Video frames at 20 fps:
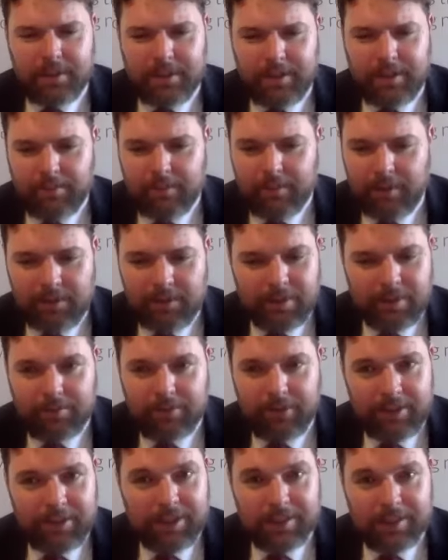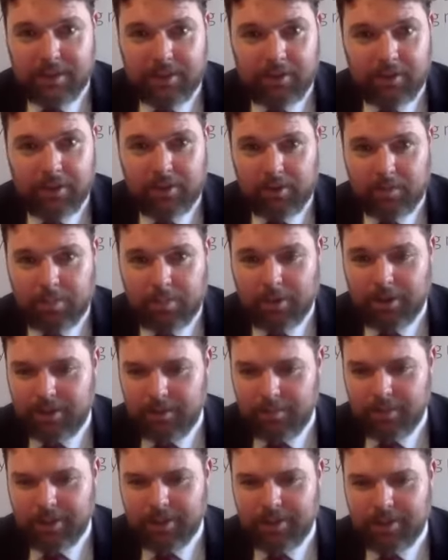a it's a fantastic credit to party
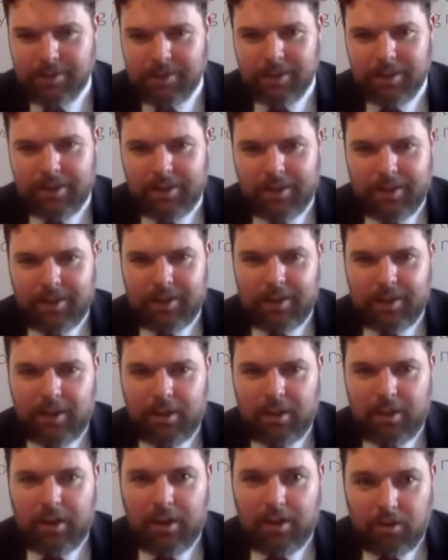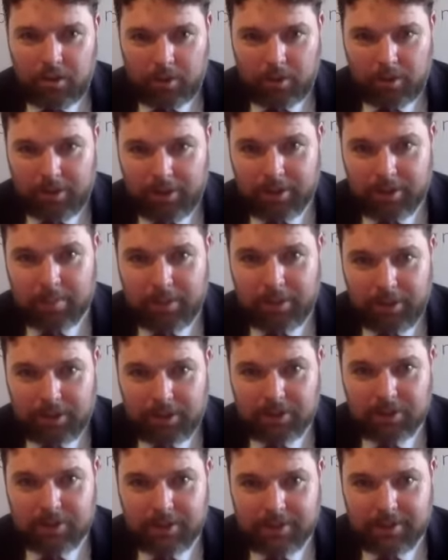because in your
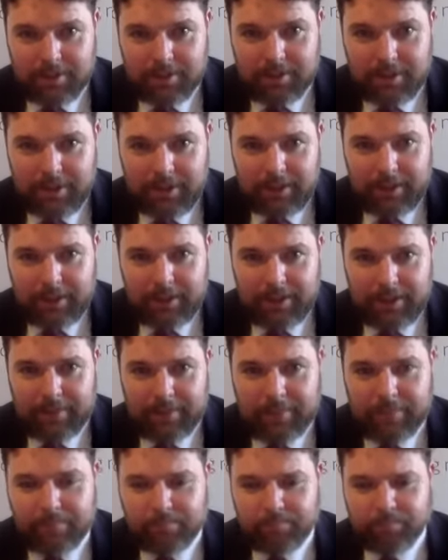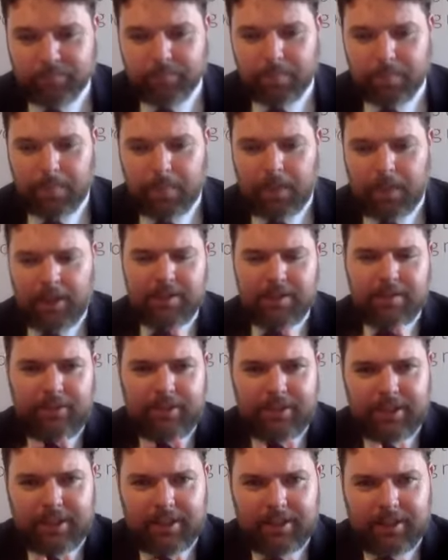occupation as um, as a
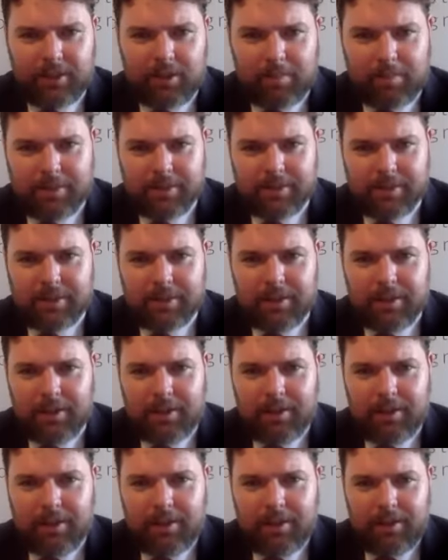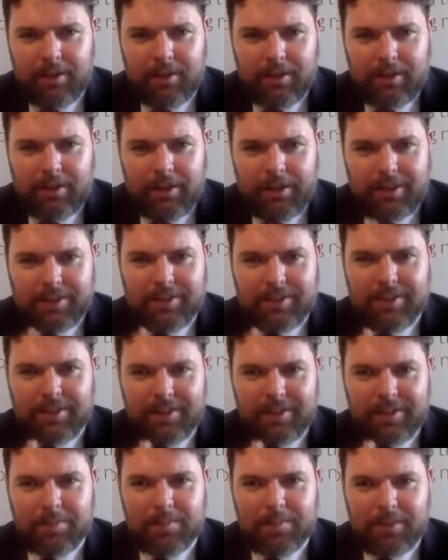physical therapist, it's
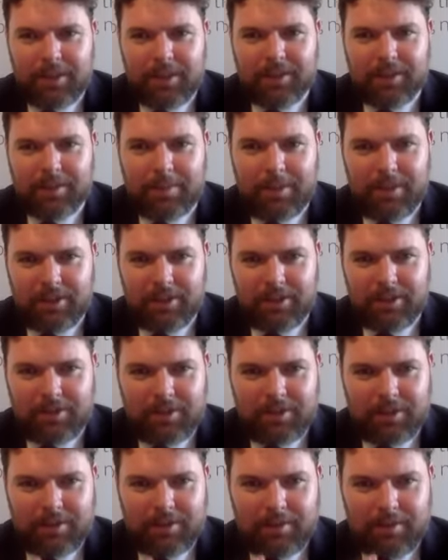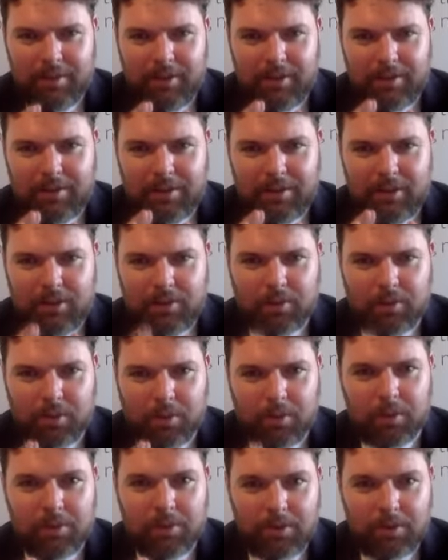nearly the occupation you think that you
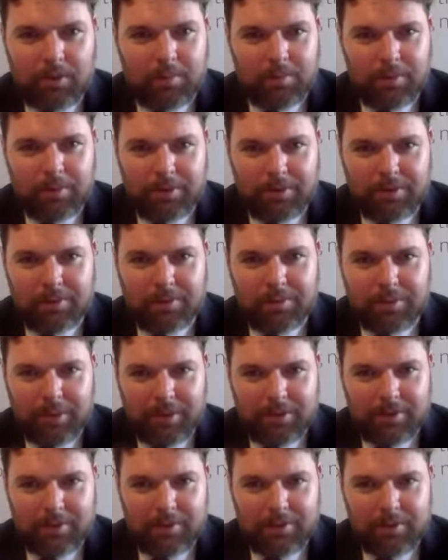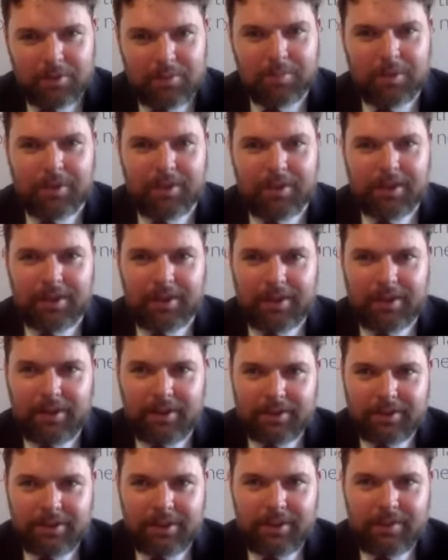could no more do on Zoom or on
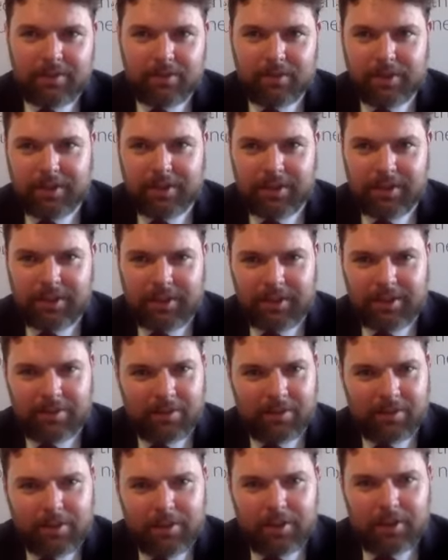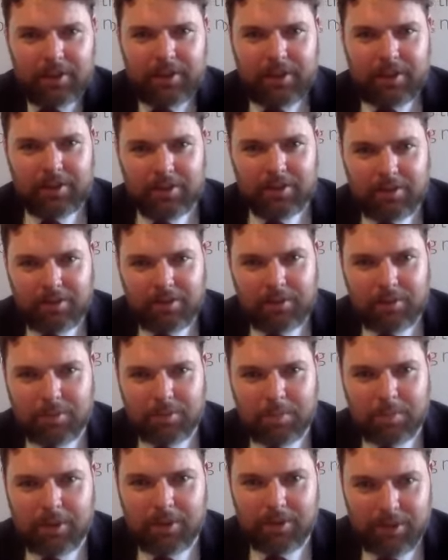Teams or anything like that. So it shows exactly. the
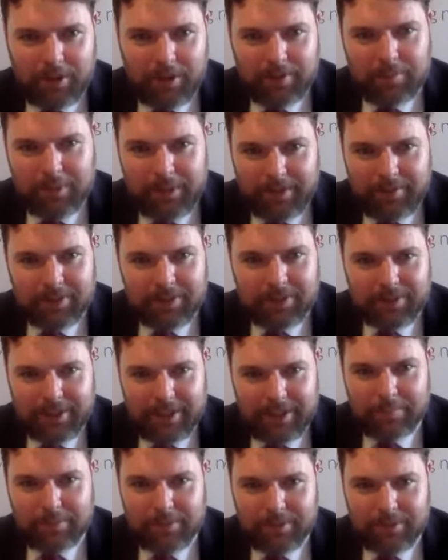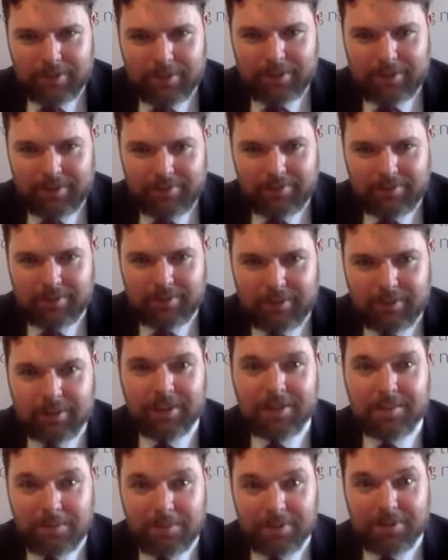power of being able to adapt. Uh,
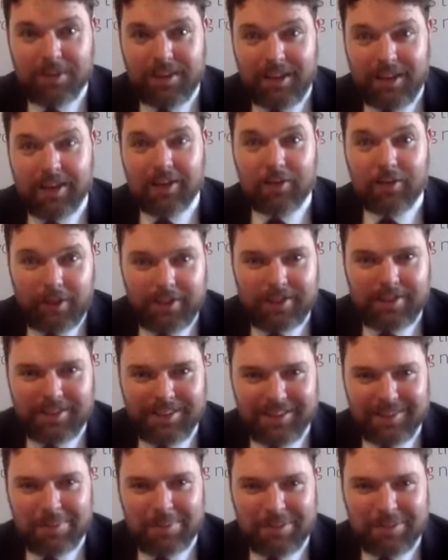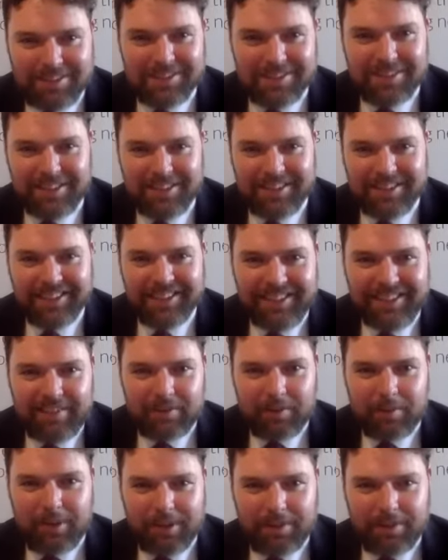I suppose a crisis, I suppose, is the
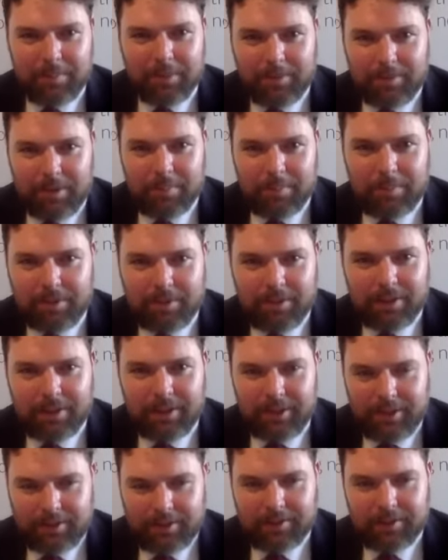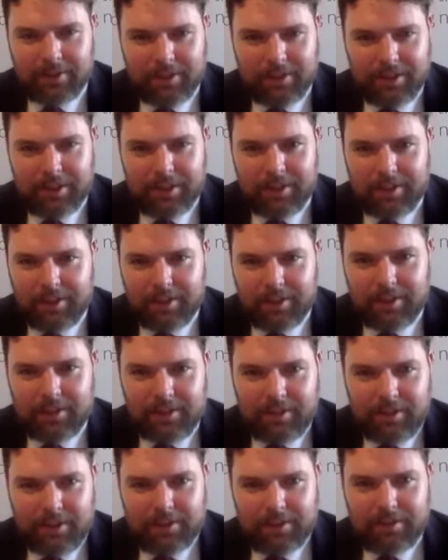one yeah. to it like and. Uh,
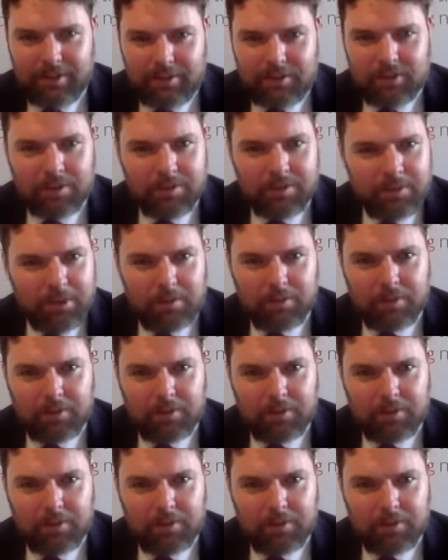it, it well, it's